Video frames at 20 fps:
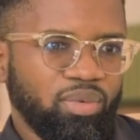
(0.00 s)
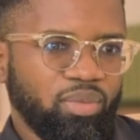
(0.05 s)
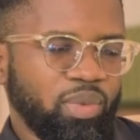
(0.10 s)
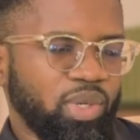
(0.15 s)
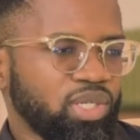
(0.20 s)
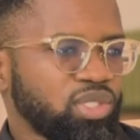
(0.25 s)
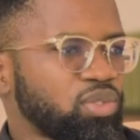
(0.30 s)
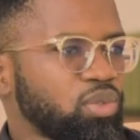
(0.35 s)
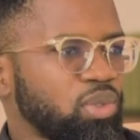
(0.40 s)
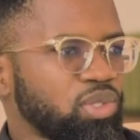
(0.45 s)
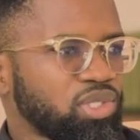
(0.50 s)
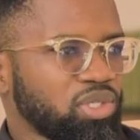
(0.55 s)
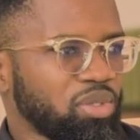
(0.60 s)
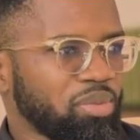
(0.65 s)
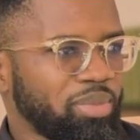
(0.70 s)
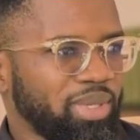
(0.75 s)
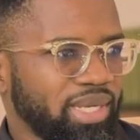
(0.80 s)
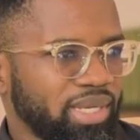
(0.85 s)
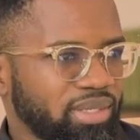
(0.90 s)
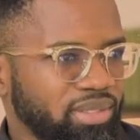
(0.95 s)
we are
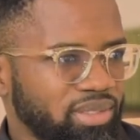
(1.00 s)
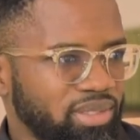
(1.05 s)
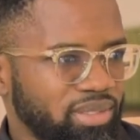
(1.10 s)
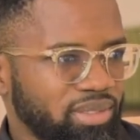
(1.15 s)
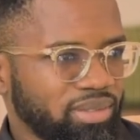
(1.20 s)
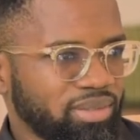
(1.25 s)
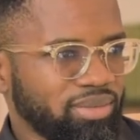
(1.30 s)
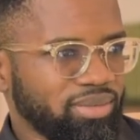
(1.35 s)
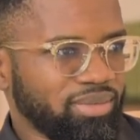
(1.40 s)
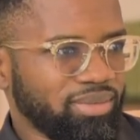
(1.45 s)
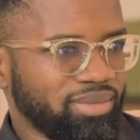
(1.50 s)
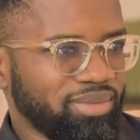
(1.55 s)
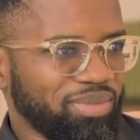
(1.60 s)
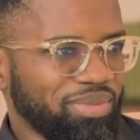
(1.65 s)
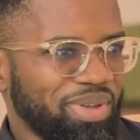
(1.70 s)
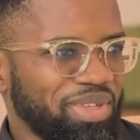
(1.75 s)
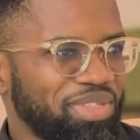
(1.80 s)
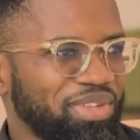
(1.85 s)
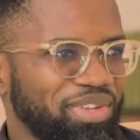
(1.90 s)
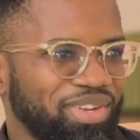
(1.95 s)
social beings.
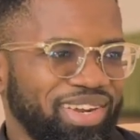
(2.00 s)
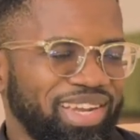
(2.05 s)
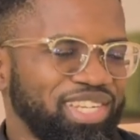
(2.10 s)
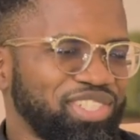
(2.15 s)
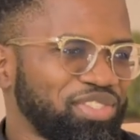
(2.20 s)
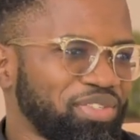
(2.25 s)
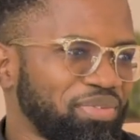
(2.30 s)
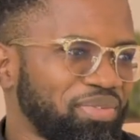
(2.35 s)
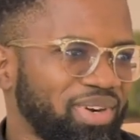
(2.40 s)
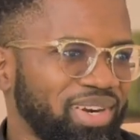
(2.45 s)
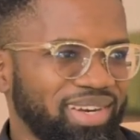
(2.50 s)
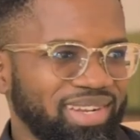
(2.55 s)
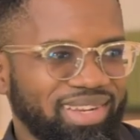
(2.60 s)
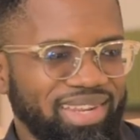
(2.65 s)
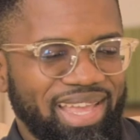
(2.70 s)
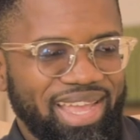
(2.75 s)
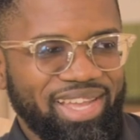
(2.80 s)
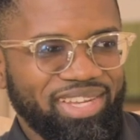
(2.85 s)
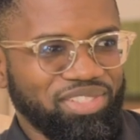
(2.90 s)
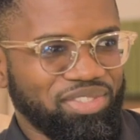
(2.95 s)
Whether you're
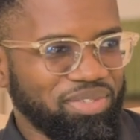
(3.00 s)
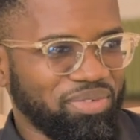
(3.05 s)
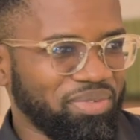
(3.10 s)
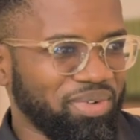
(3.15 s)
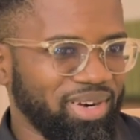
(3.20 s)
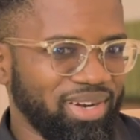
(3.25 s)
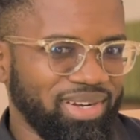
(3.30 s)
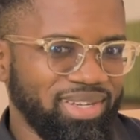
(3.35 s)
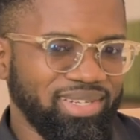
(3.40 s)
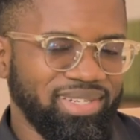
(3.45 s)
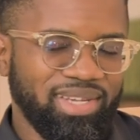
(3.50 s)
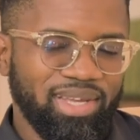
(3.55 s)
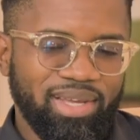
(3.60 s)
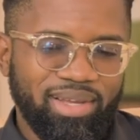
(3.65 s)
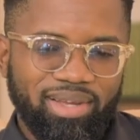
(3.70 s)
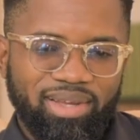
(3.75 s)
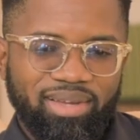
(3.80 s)
introverted, extroverted,